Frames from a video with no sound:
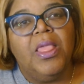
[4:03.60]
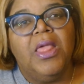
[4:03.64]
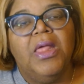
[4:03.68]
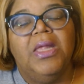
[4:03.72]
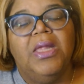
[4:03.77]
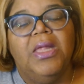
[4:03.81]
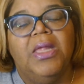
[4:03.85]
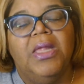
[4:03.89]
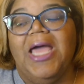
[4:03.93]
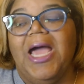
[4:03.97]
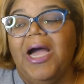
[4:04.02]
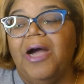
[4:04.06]

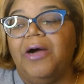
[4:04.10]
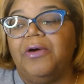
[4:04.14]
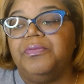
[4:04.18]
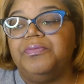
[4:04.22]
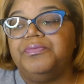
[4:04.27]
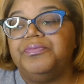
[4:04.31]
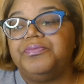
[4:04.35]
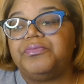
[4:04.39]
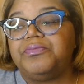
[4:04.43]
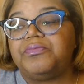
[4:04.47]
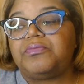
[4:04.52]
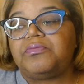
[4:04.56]
Now,
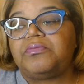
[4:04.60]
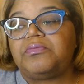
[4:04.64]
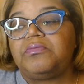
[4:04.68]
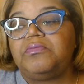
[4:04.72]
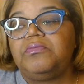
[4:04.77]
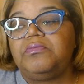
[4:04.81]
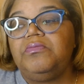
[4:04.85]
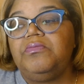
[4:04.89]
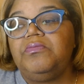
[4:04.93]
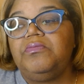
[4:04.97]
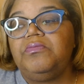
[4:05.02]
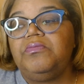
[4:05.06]

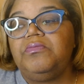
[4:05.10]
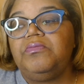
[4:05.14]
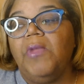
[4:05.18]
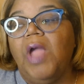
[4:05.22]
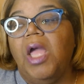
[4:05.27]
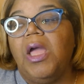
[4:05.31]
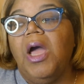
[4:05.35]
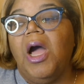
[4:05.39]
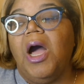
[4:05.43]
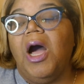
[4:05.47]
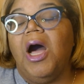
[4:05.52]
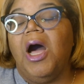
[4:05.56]

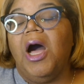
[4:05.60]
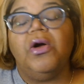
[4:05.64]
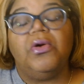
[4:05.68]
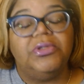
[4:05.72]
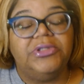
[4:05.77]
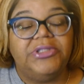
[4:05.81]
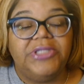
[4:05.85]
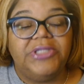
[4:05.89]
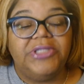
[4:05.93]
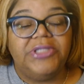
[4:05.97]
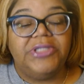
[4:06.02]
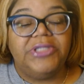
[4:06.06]
Uncle
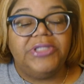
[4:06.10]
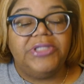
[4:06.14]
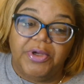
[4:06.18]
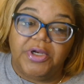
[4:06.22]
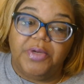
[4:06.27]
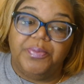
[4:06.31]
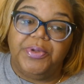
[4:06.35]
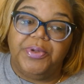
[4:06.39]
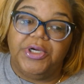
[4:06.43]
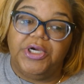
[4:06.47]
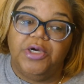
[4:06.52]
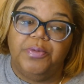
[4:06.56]
Dougie brought
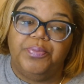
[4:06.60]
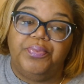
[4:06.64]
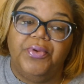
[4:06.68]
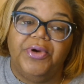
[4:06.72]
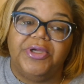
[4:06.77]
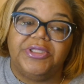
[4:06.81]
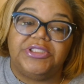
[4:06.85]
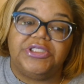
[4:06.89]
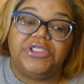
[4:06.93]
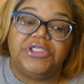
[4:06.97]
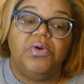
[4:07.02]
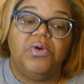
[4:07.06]
up a good
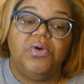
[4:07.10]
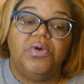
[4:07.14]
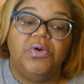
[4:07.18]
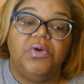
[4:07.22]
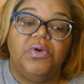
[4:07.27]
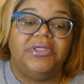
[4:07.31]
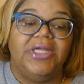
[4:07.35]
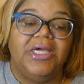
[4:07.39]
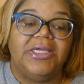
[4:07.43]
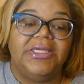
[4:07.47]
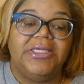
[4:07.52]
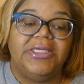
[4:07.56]
point too. Uncle
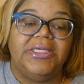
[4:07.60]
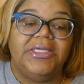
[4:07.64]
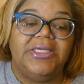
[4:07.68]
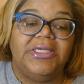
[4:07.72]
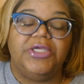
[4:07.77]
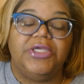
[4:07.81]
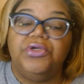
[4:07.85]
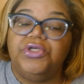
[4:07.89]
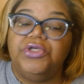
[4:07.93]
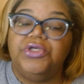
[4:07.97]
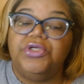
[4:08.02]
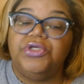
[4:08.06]
Dougie said,
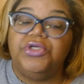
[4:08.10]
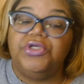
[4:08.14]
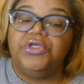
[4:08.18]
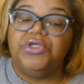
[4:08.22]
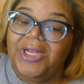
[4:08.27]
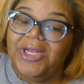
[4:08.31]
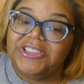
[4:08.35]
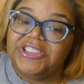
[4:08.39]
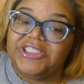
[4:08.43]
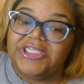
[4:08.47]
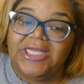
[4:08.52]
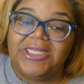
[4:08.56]
you sure you're
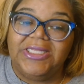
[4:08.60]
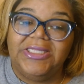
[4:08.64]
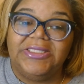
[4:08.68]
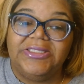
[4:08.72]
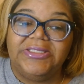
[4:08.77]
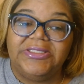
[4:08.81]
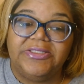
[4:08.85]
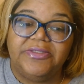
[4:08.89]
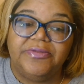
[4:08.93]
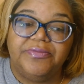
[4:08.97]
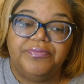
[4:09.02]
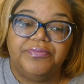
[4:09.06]
not
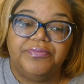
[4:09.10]
jealous?